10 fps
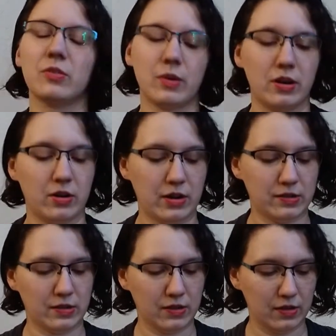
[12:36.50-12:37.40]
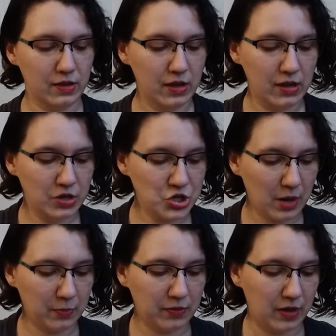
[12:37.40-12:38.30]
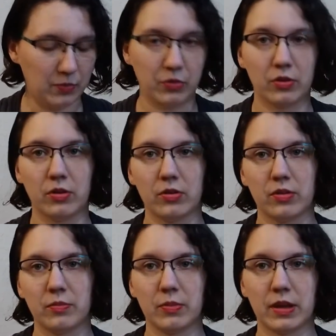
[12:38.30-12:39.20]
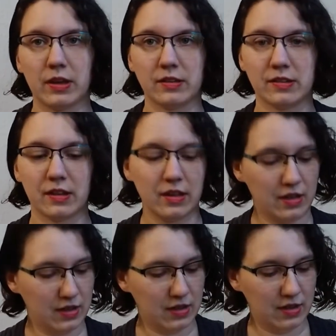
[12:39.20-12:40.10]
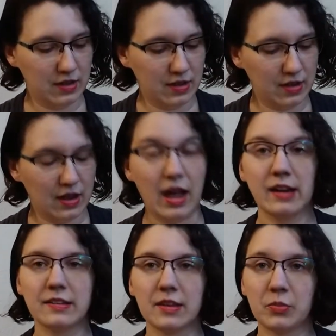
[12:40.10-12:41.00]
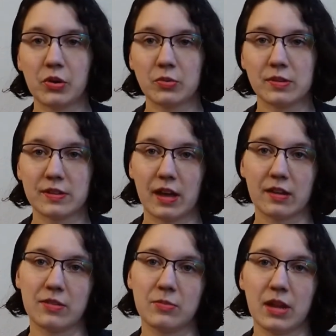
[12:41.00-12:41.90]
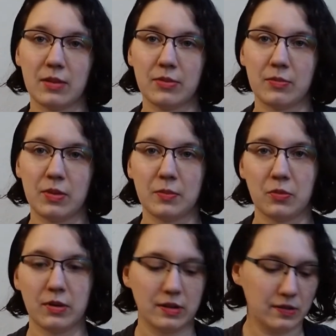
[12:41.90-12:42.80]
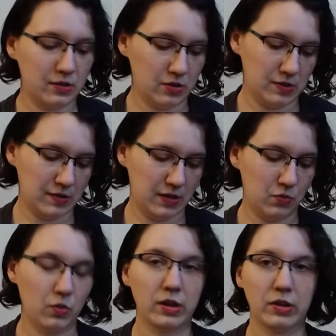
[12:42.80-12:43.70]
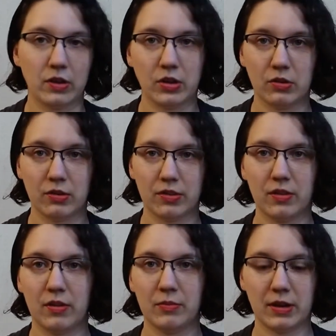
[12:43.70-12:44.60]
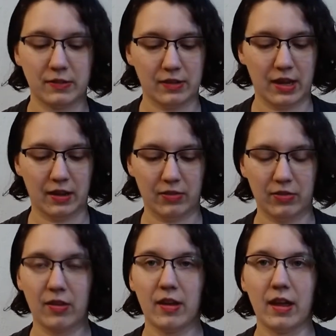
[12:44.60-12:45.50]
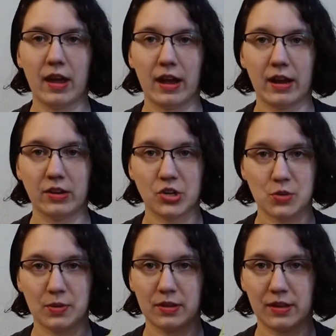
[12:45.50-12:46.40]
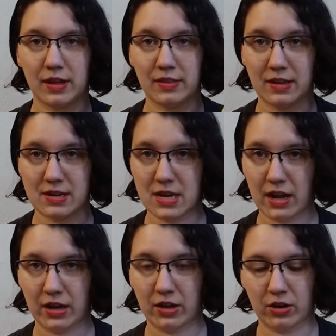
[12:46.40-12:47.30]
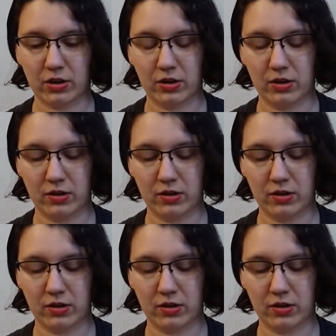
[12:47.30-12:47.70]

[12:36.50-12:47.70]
sweater as a shop sample, because I just get bored with socks sometimes, and people want to see what you can do with mini skeins, and you should be able to get the entire